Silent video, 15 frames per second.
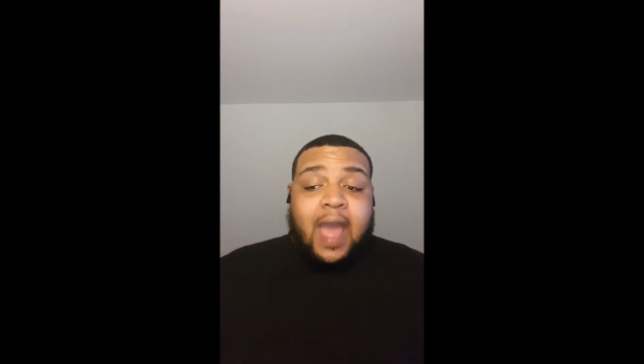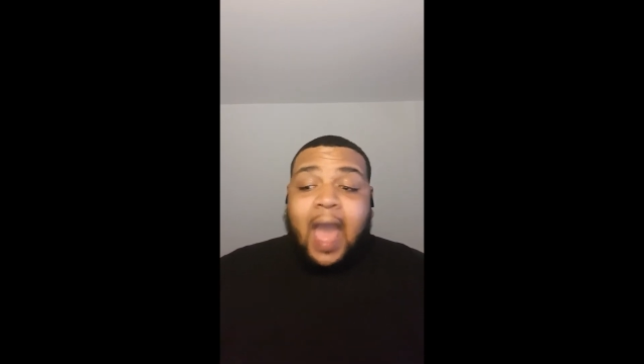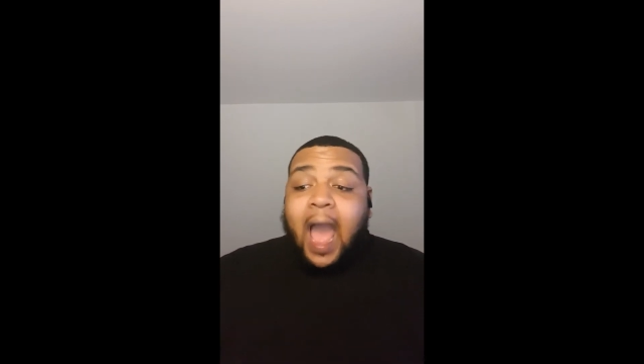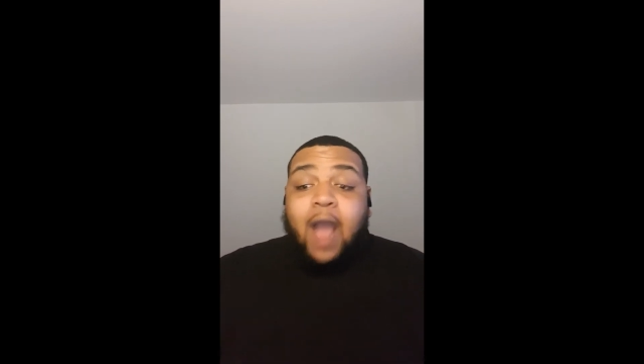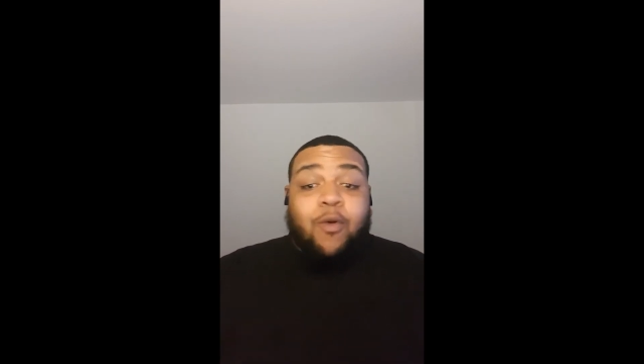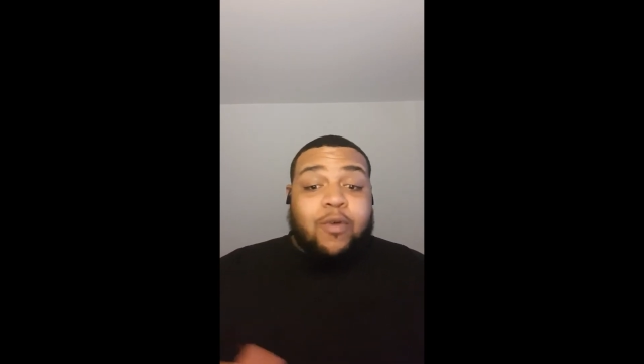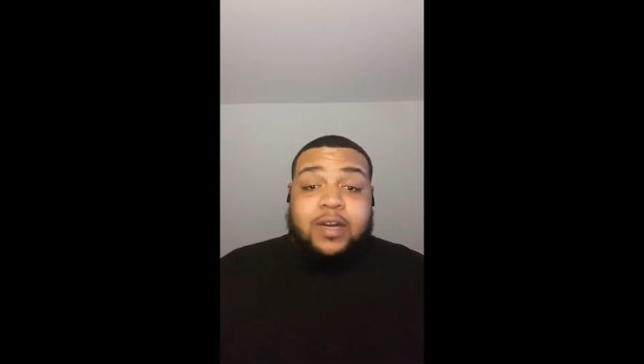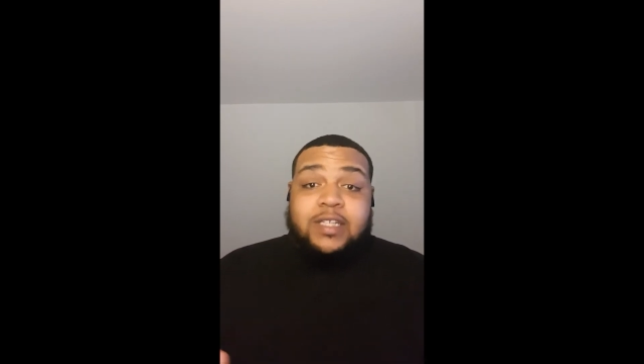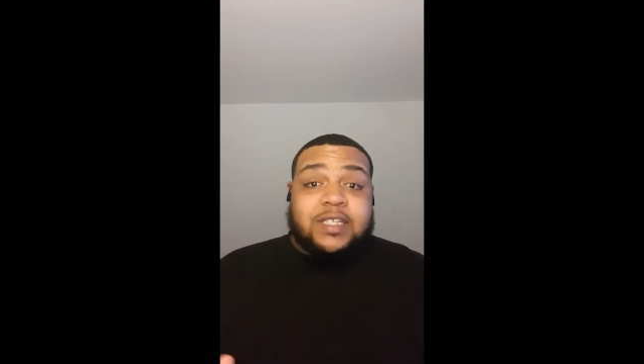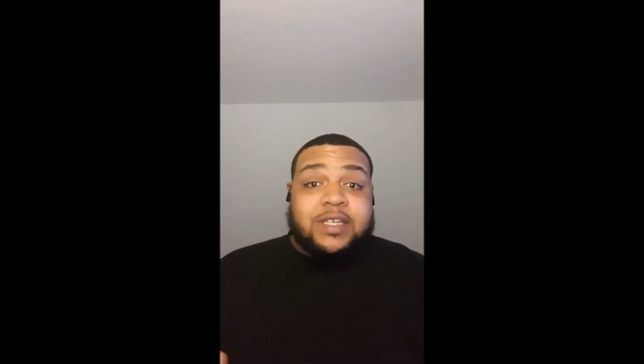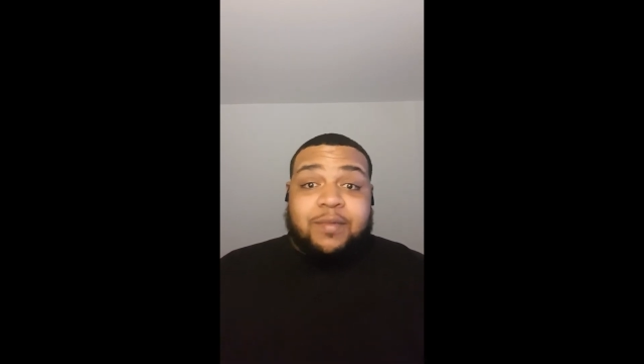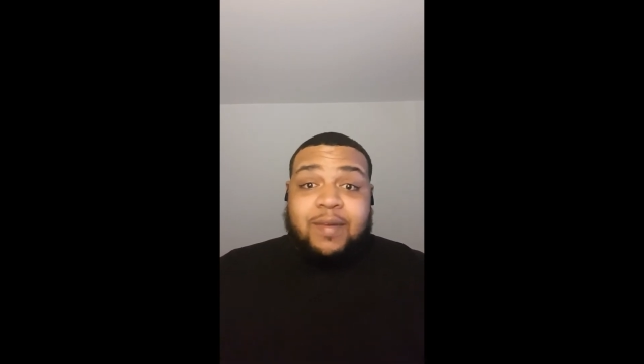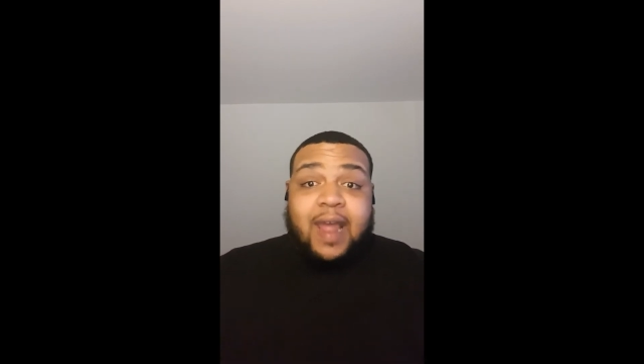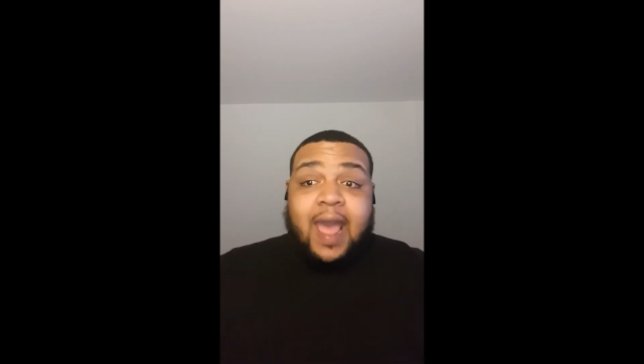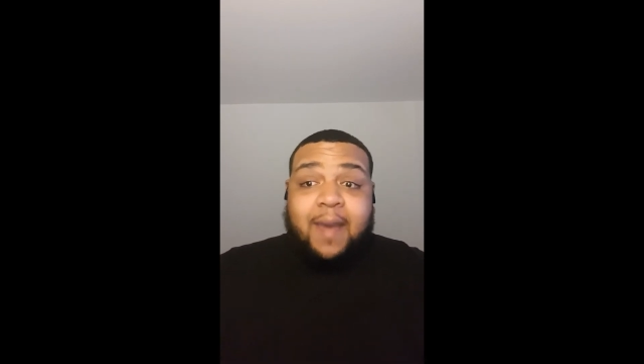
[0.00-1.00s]
I want to see
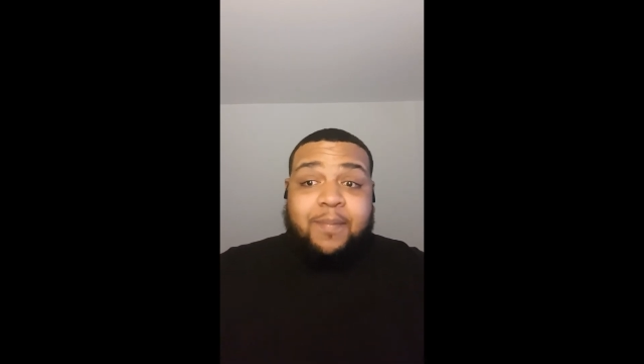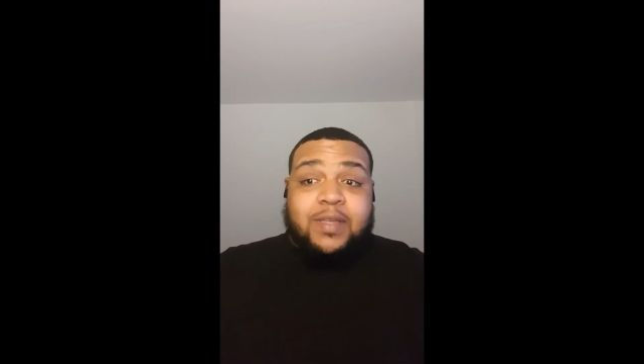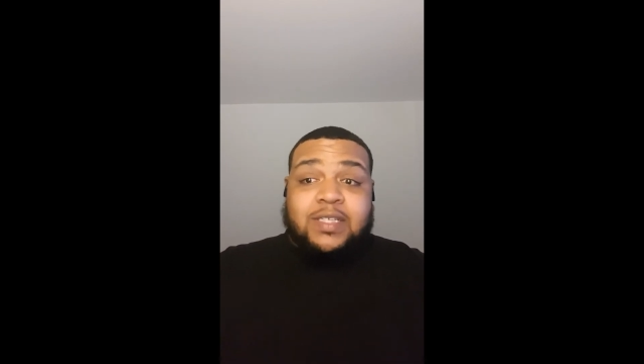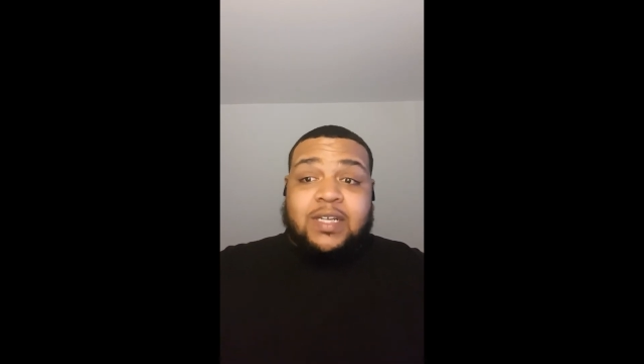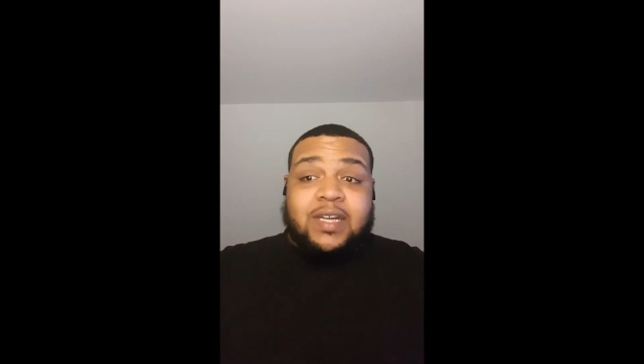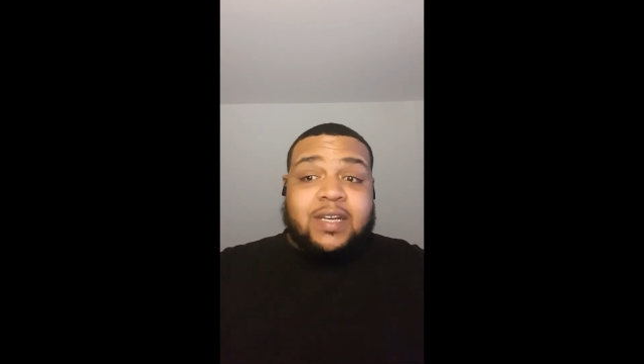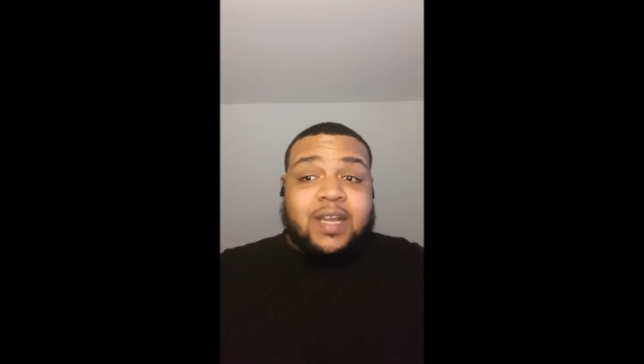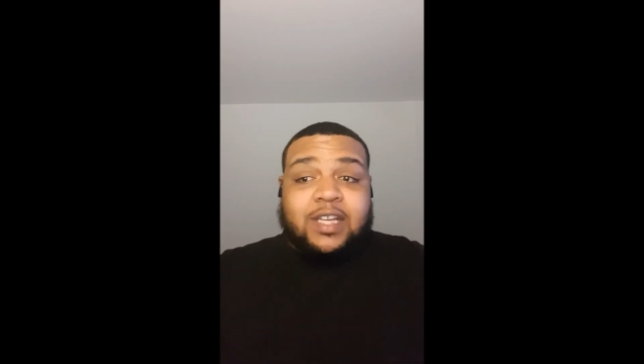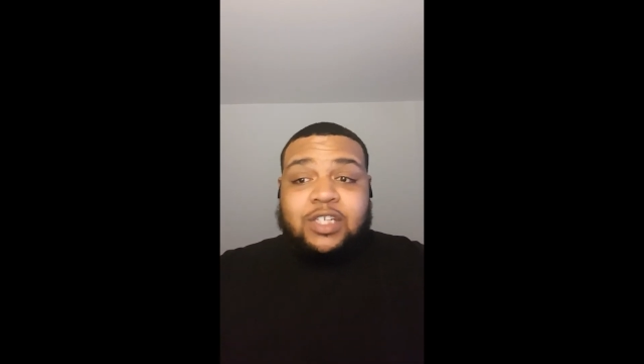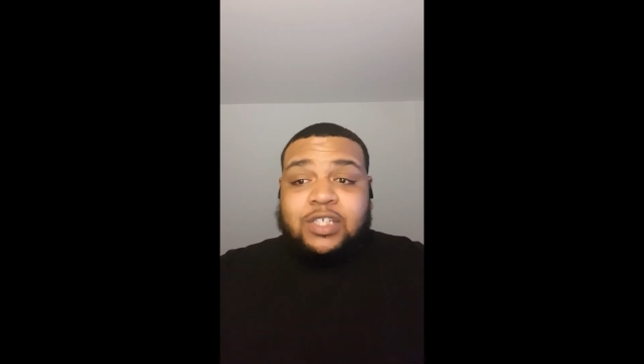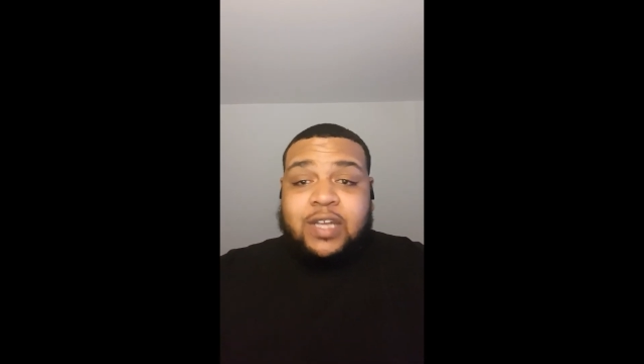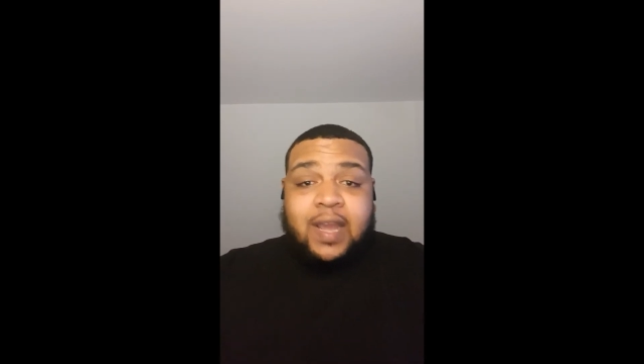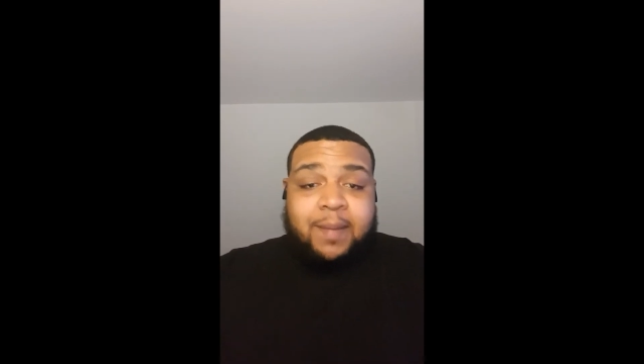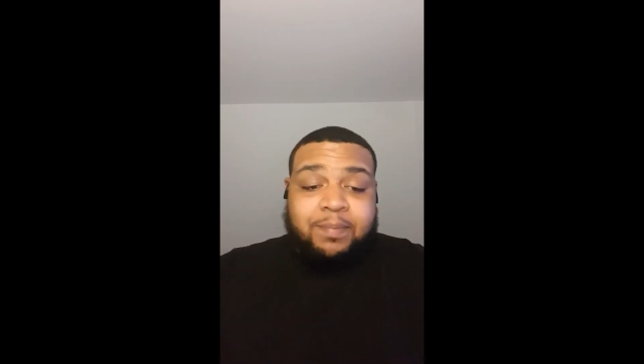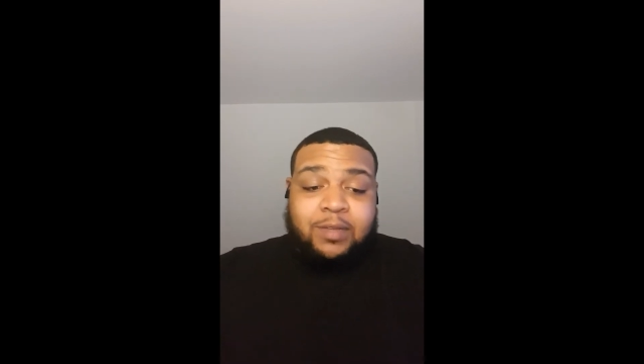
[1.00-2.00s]
what happens in the next
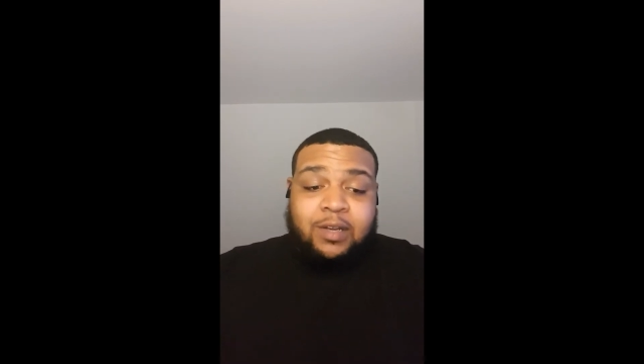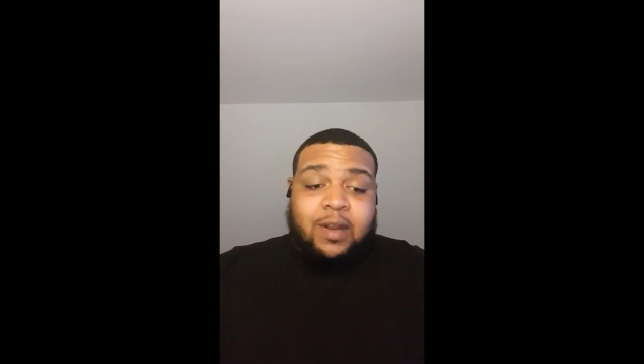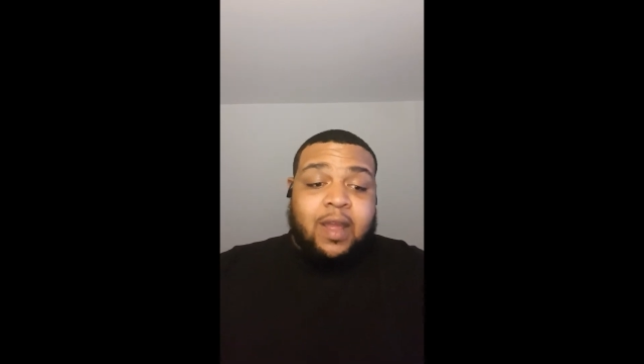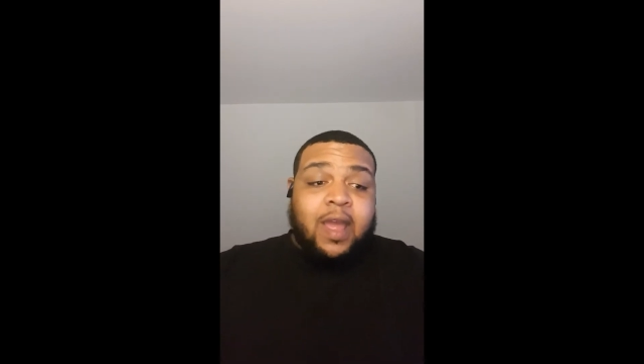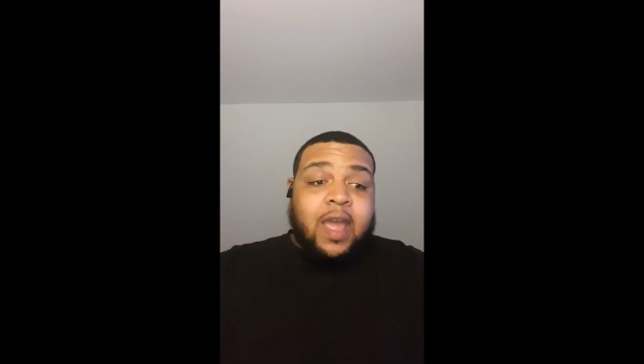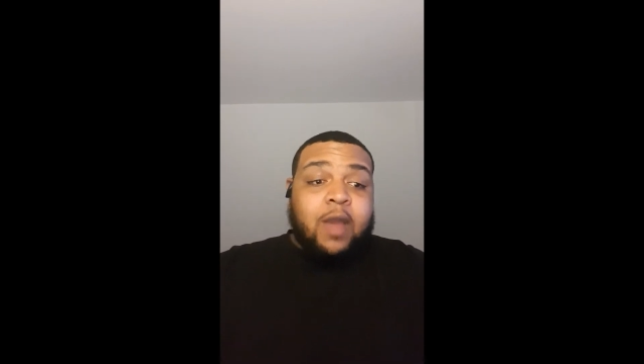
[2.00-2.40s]
chapter.